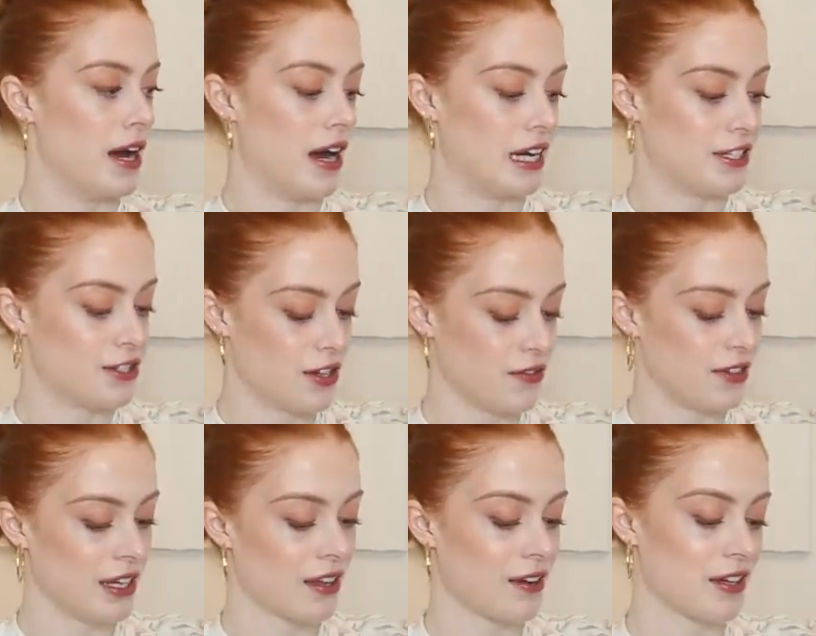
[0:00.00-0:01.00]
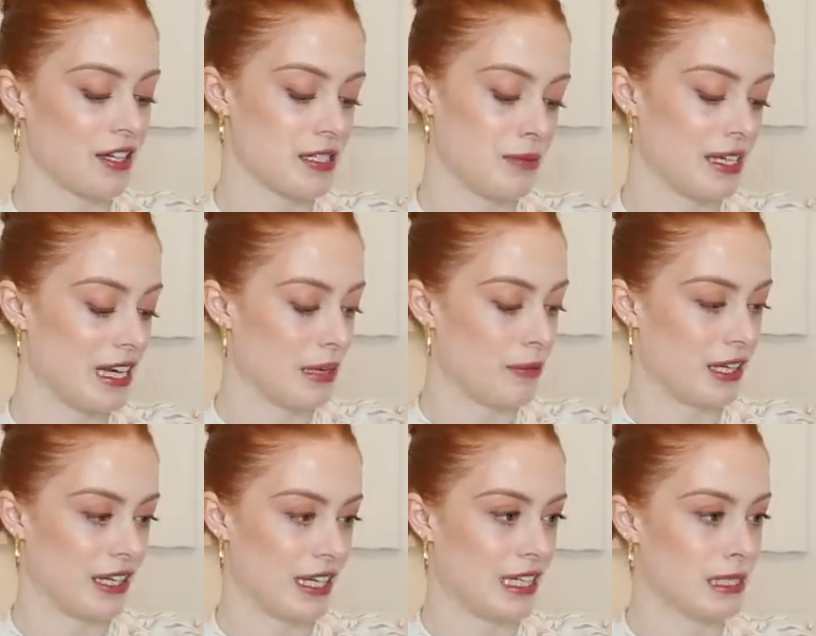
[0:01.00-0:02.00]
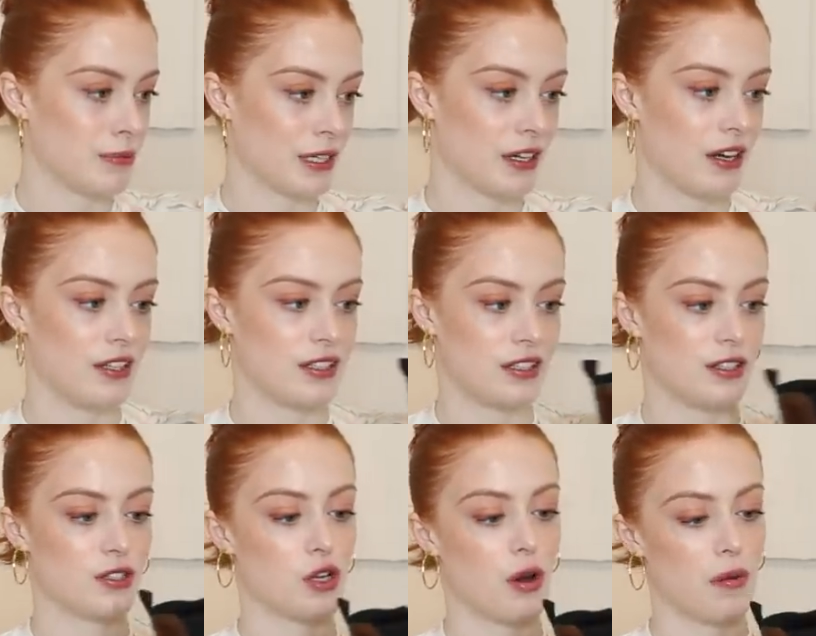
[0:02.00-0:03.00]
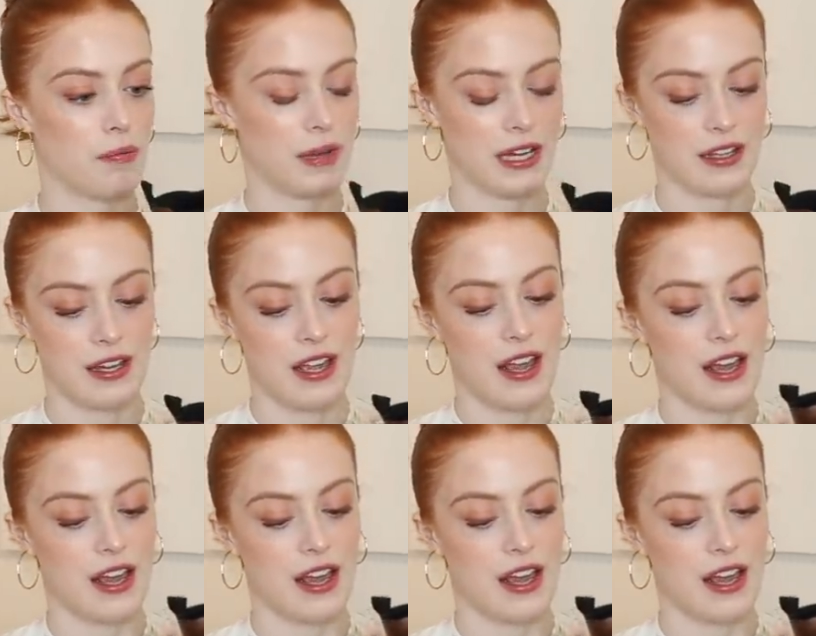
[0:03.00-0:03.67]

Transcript: But I don't think I'm going to be keeping these because the top bit